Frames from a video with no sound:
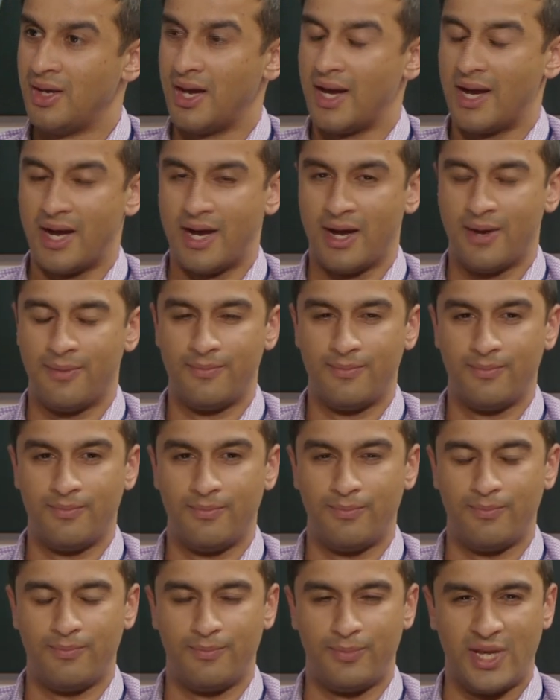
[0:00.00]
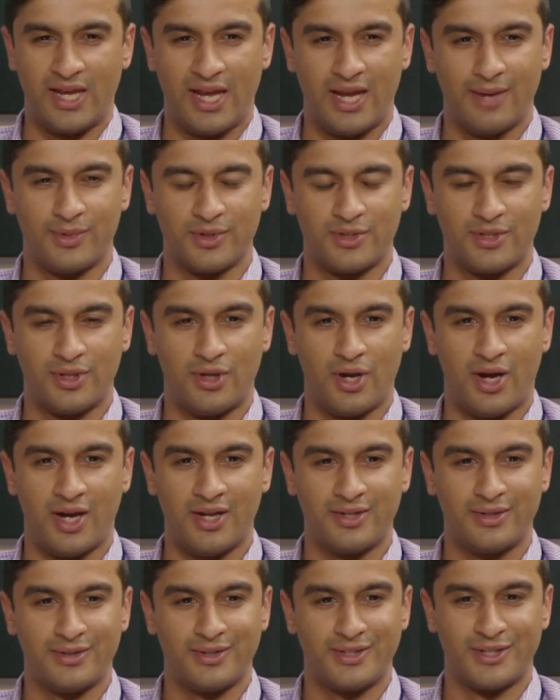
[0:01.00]
Um, being able to
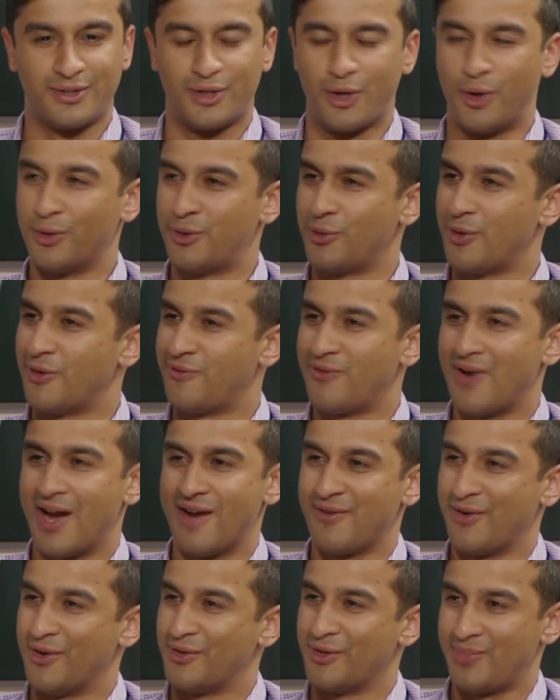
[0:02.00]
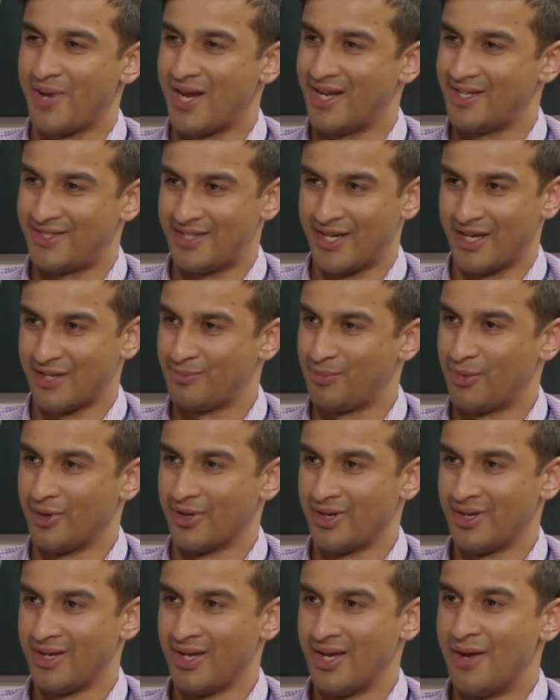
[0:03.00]
not just go through a 500 page textbook,
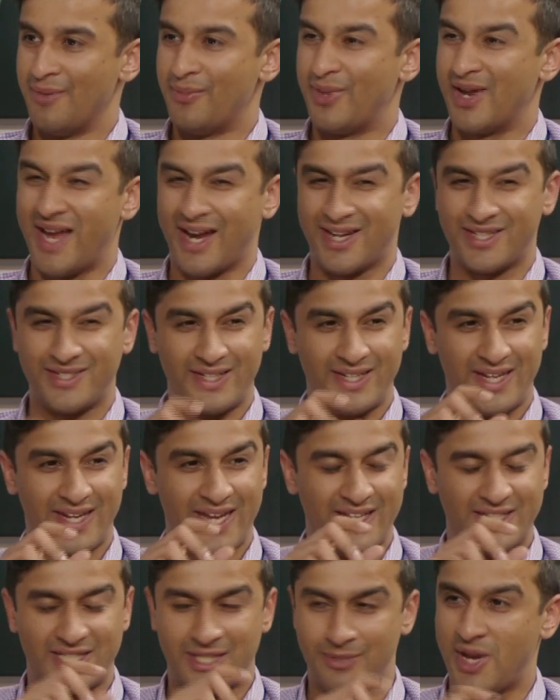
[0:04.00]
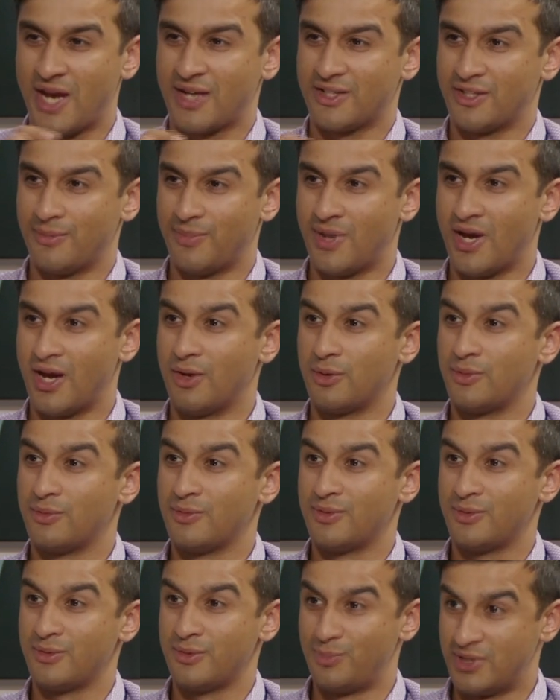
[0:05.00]
but actually inspect about
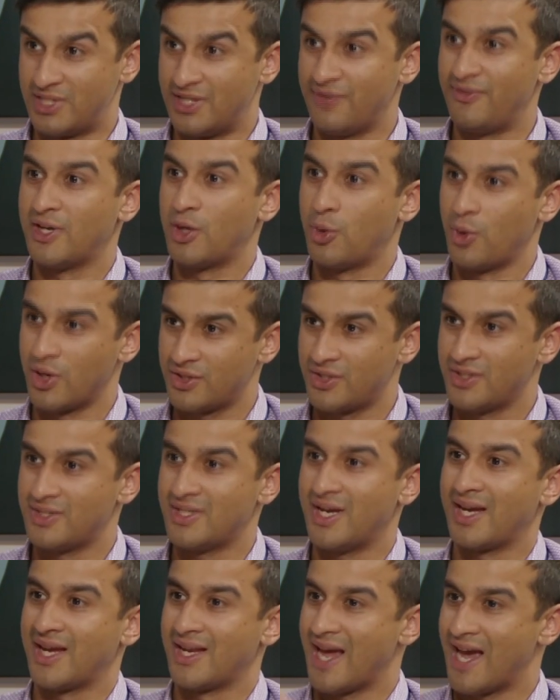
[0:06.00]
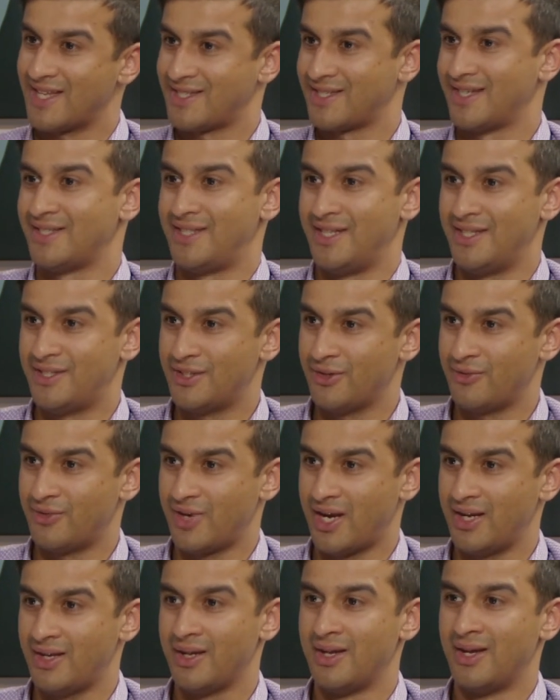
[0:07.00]
specific questions I can ask a teacher,
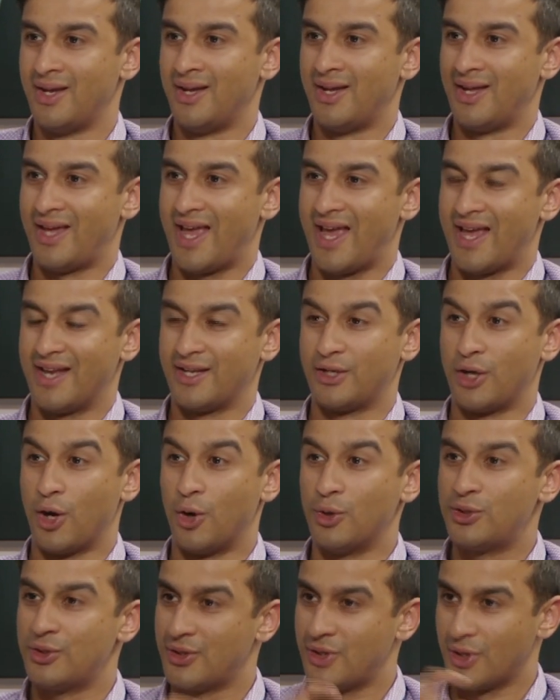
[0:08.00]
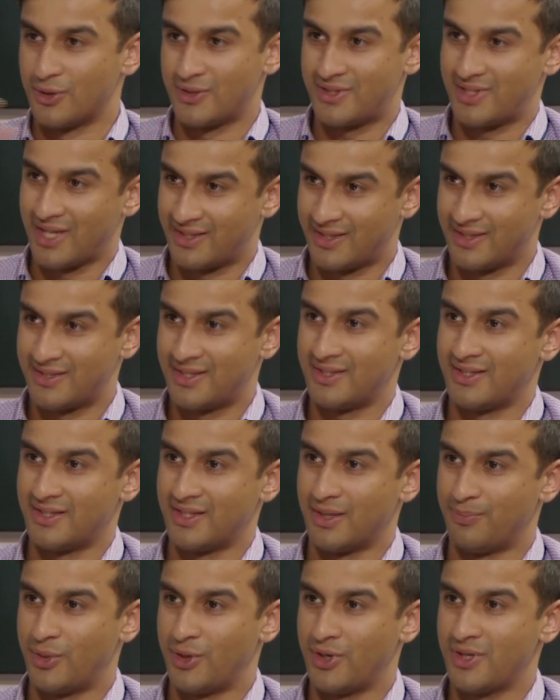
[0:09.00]
right? And go to those sentences in
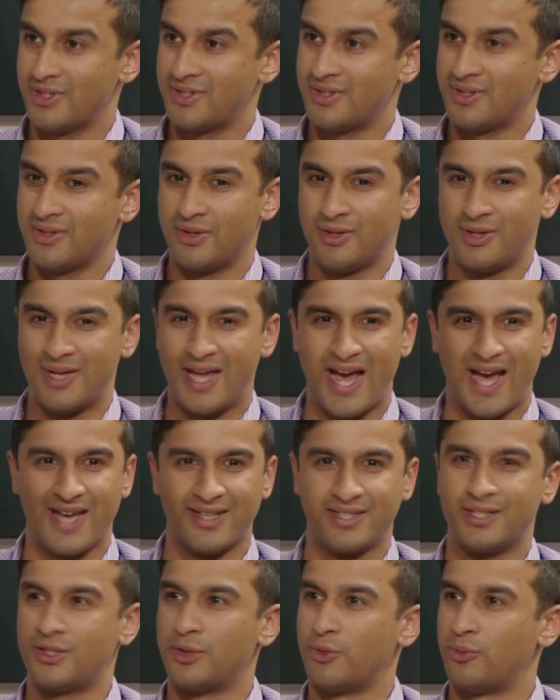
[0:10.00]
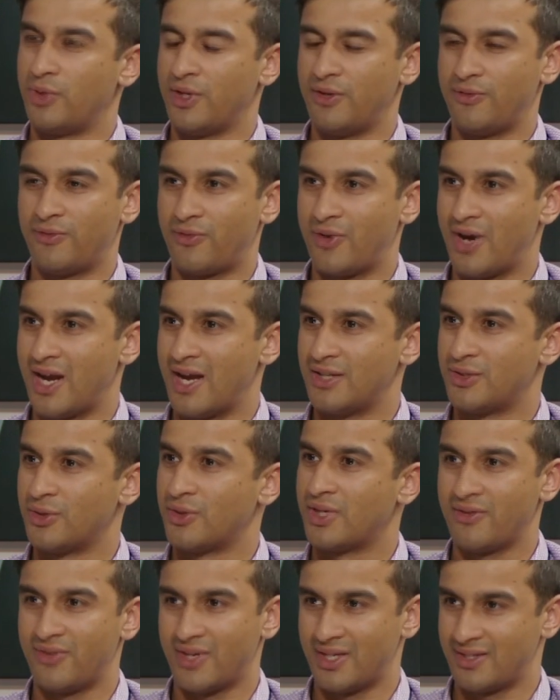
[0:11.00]
the books, ask it to rephrase or
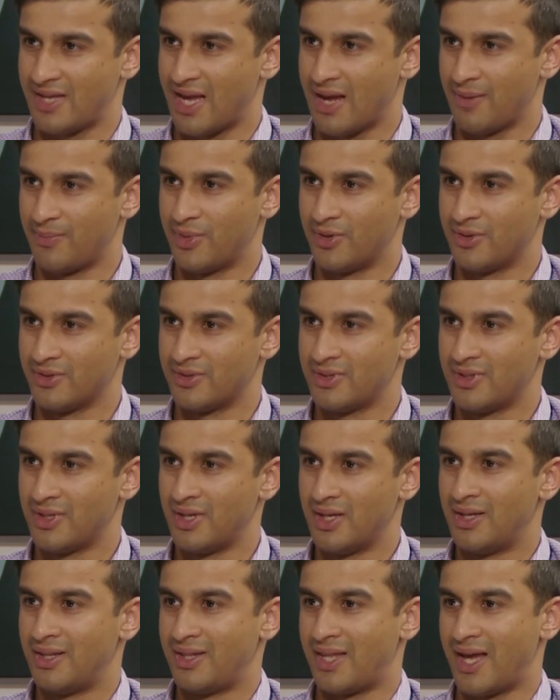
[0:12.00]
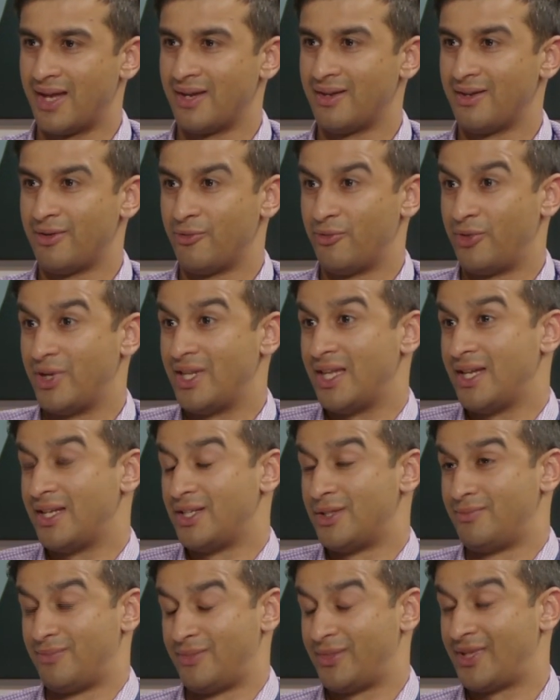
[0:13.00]
give examples that really
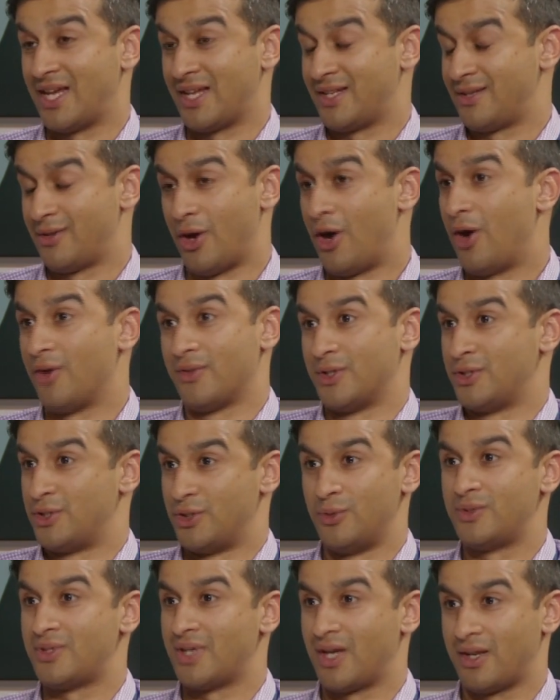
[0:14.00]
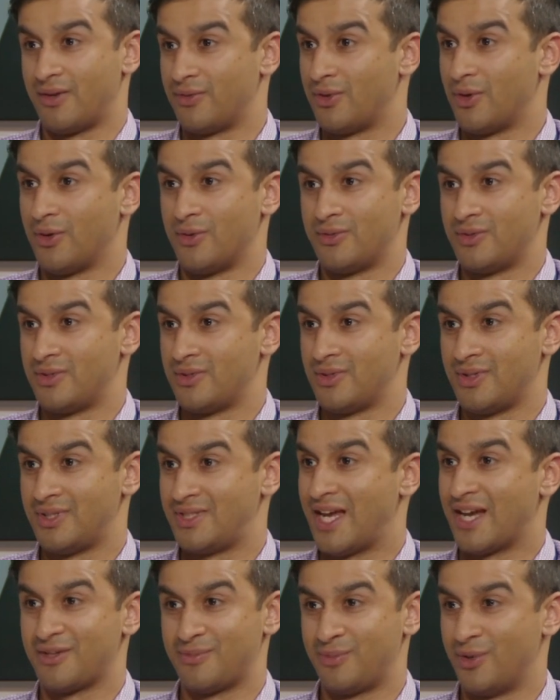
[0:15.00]
get all the juice out of those
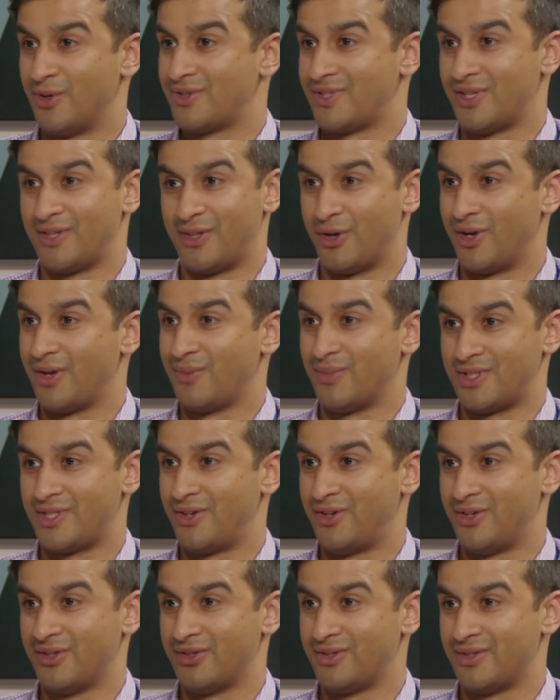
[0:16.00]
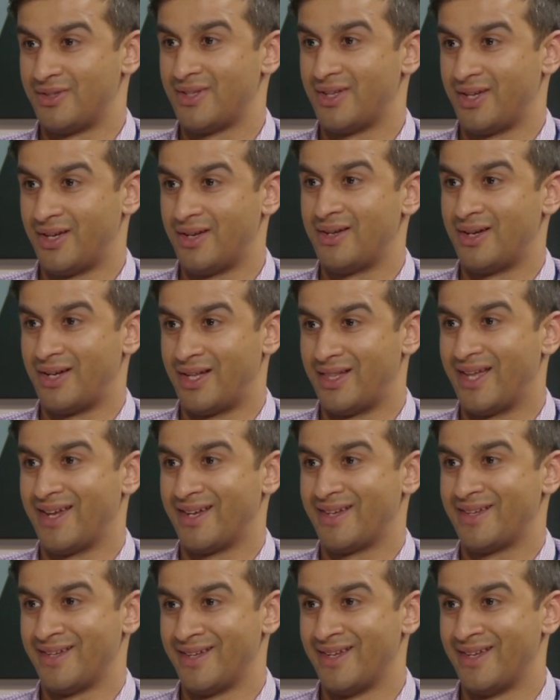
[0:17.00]
textbooks and learning materials uh, alike